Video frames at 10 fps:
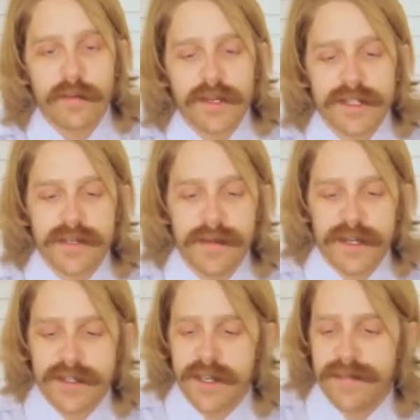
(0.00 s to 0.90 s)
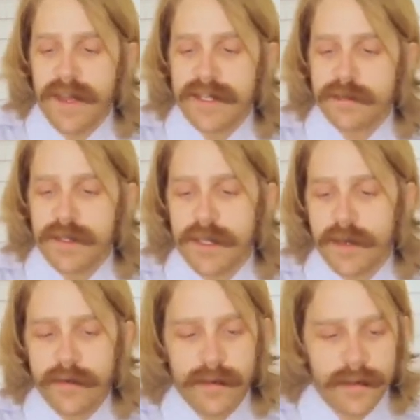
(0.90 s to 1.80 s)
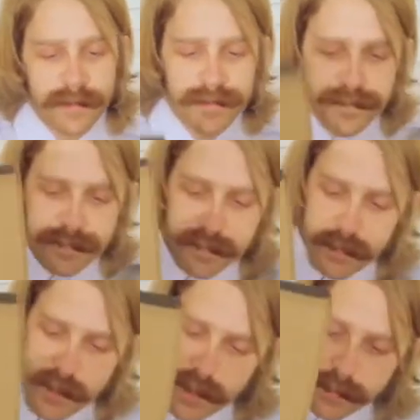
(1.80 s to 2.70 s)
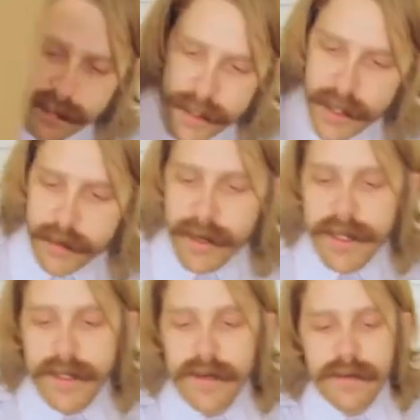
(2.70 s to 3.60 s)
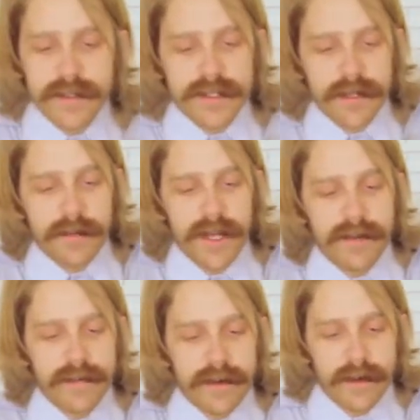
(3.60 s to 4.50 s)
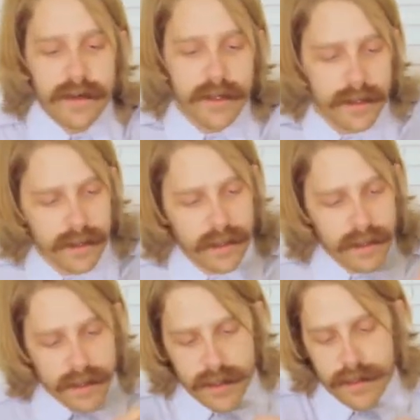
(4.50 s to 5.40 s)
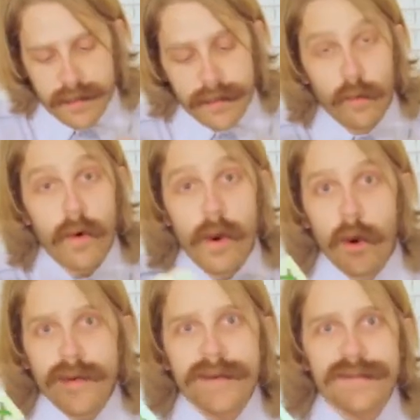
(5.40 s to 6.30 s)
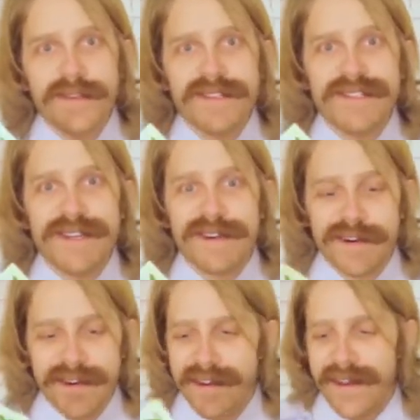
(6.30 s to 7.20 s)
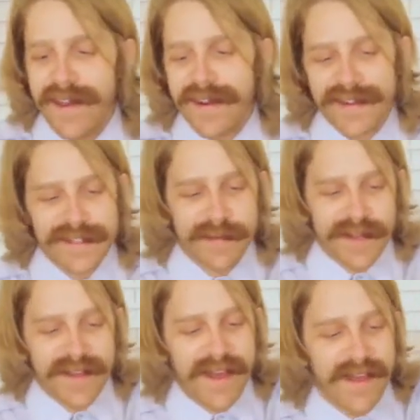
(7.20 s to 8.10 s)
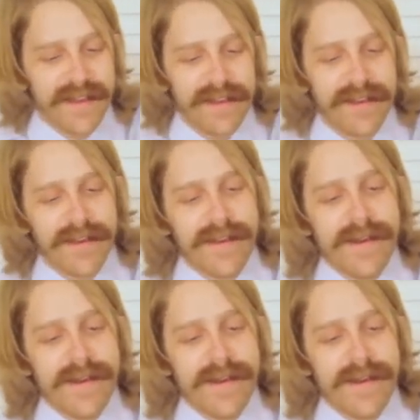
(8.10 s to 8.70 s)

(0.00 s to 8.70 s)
We'll get to the better stuff as we go. But right here, it looks like we have our... Whoa! Comes with a sticker. I didn't expect that.